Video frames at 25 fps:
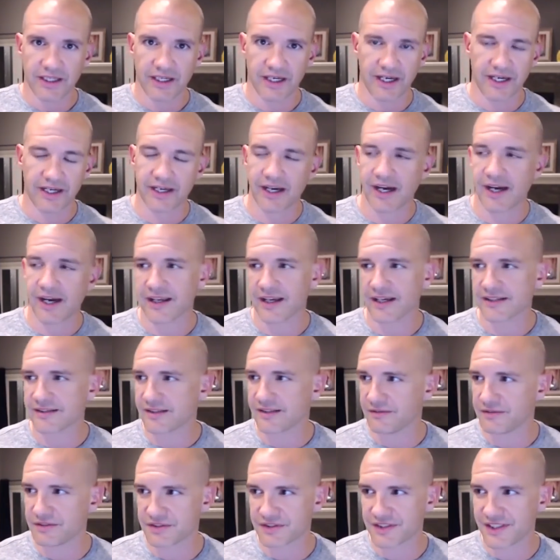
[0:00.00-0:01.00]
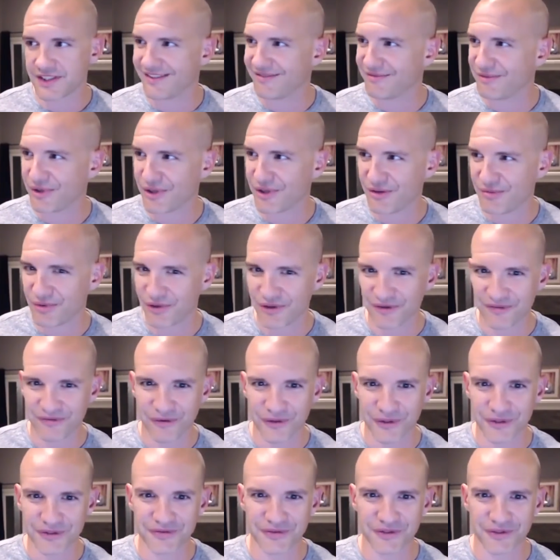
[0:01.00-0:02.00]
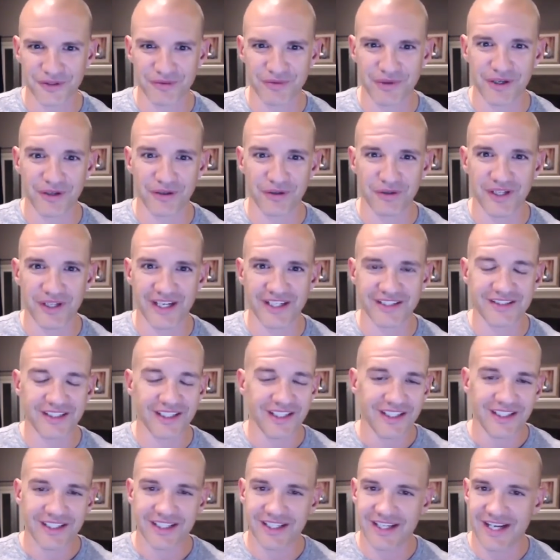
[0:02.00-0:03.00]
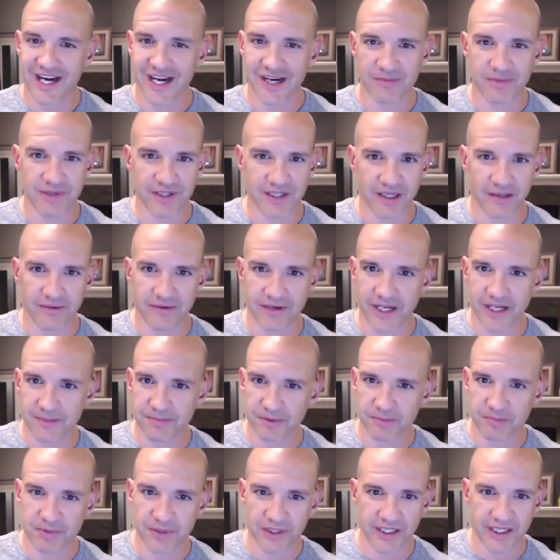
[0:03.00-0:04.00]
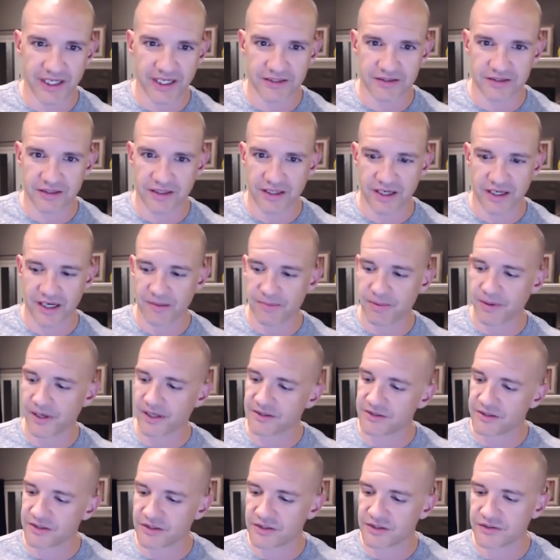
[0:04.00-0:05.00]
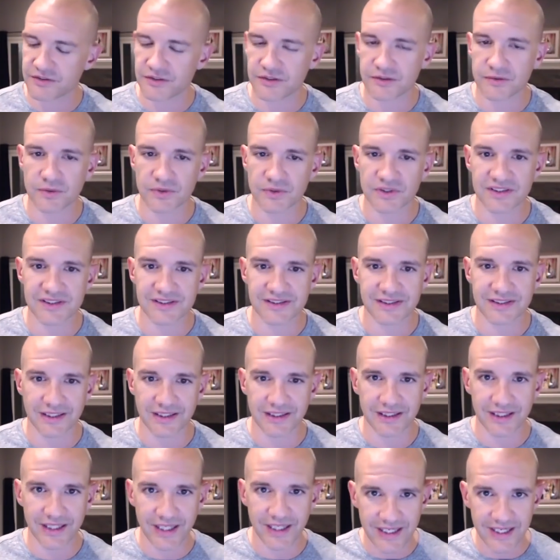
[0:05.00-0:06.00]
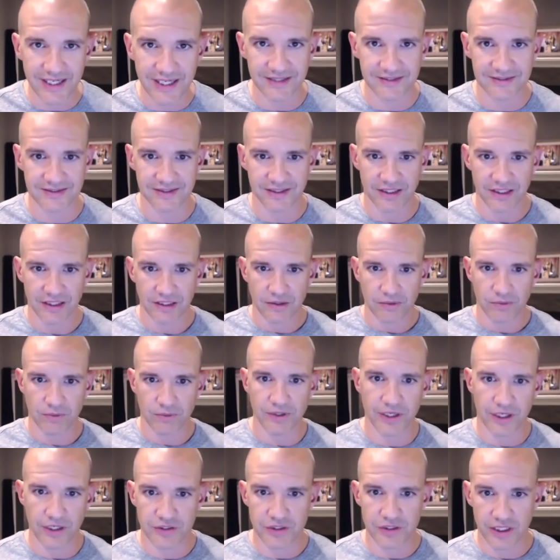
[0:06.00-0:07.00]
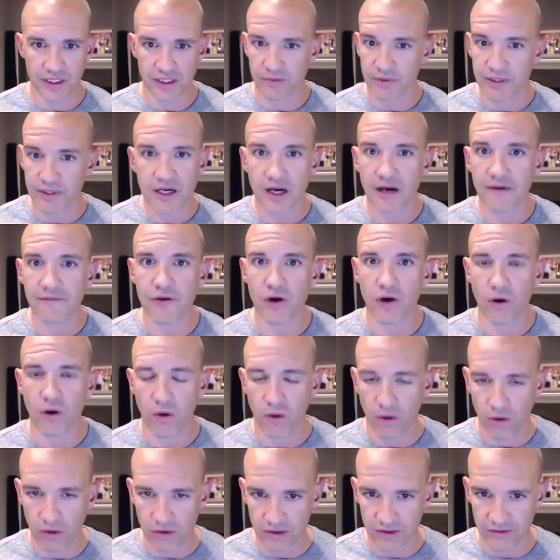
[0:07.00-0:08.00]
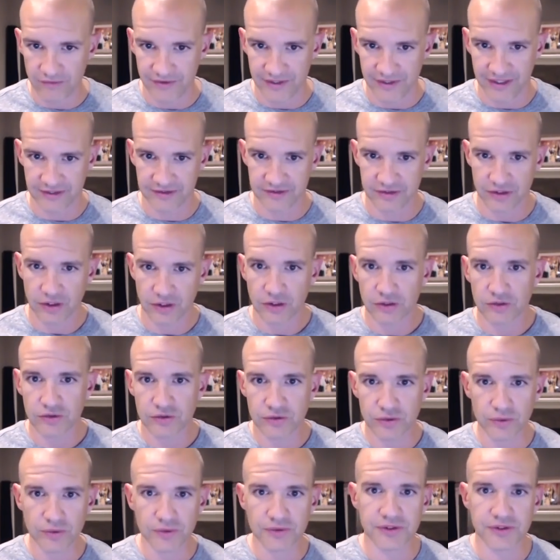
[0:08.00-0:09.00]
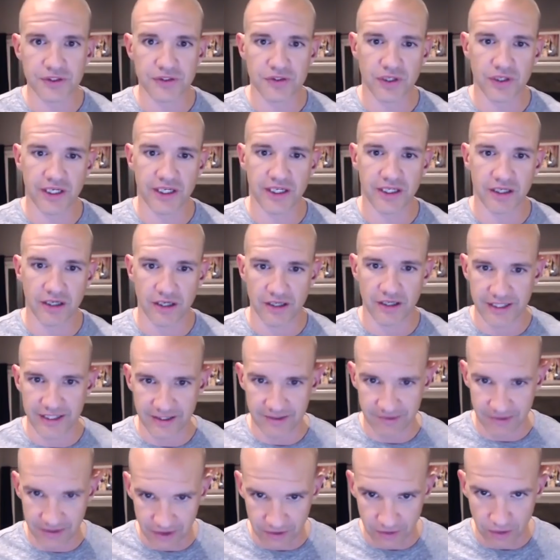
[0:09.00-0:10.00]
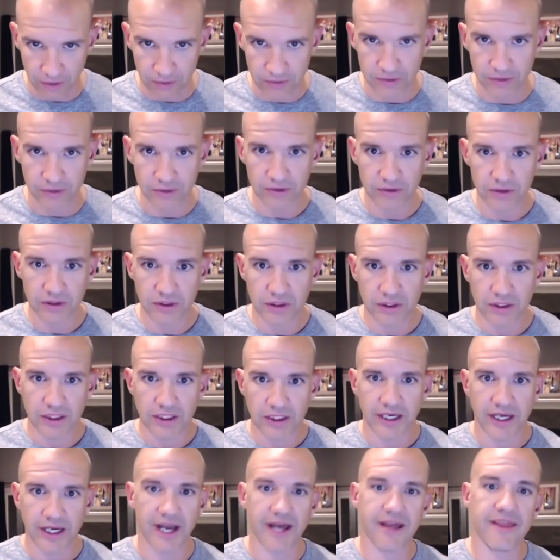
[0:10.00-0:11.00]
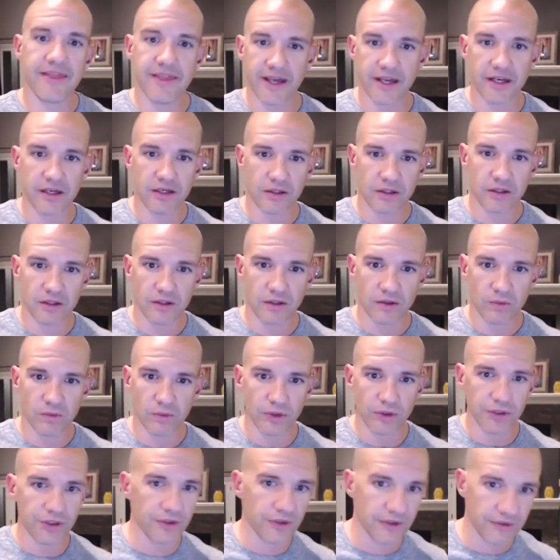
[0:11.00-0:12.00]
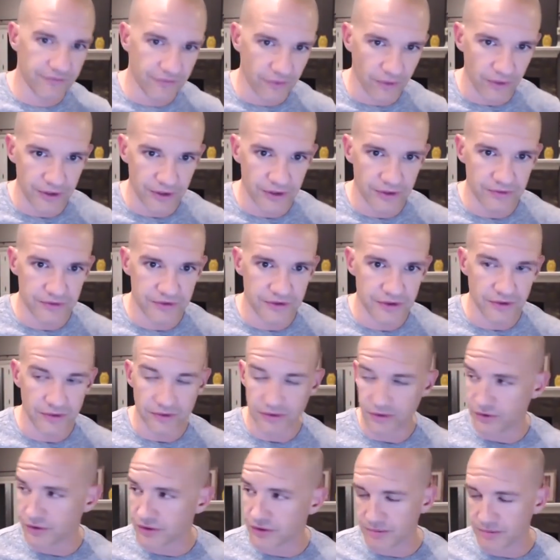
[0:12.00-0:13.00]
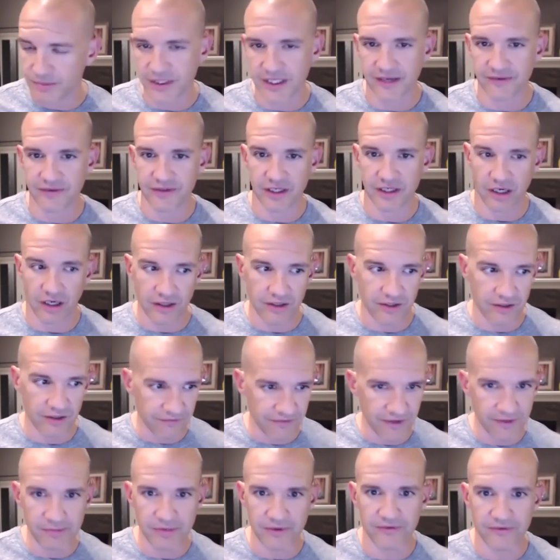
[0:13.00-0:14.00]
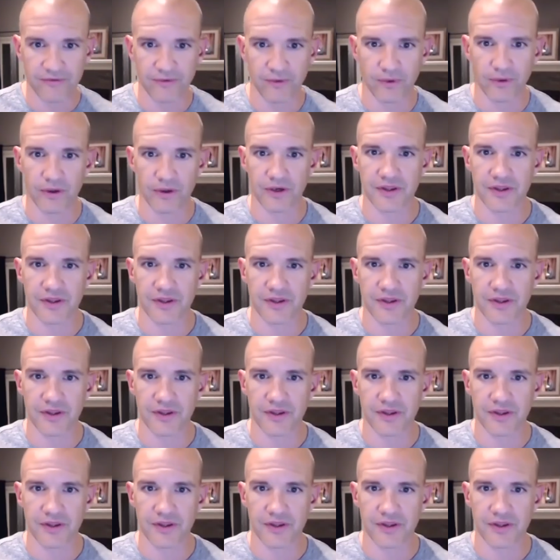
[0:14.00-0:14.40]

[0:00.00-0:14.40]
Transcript: I, I guess I'm just getting more and more forceful in my old age. You got to become an epic pediatric chiropractor because you will slay it with our training. We cover all of this tools and training on the local, and then we'll do it for you too. You could be having on November 4th,